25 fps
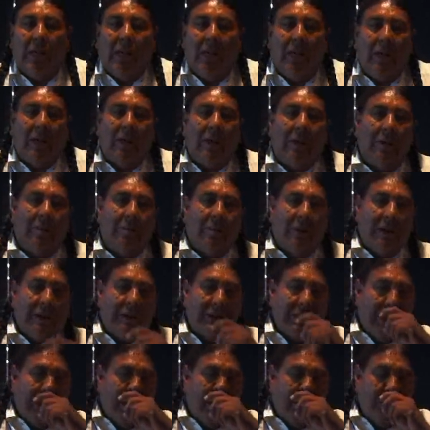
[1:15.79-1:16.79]

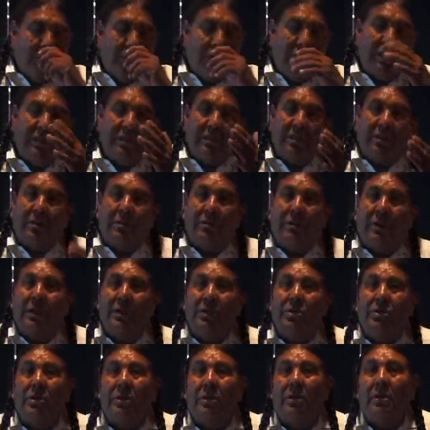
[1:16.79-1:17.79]
and take into
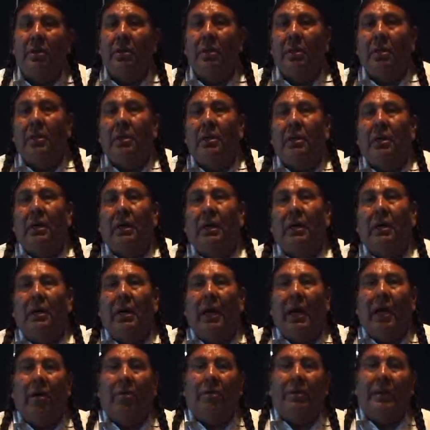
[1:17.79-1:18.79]
consideration
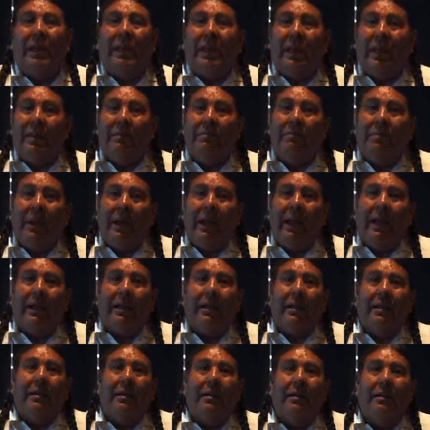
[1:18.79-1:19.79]
how that
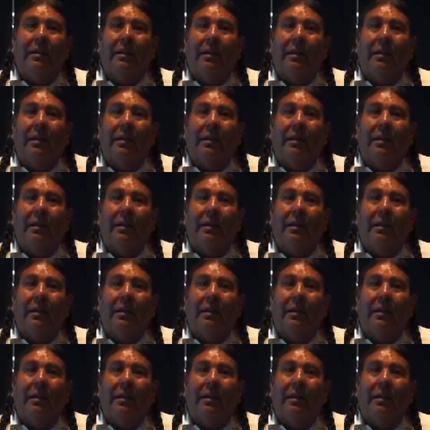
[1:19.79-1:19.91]
impact,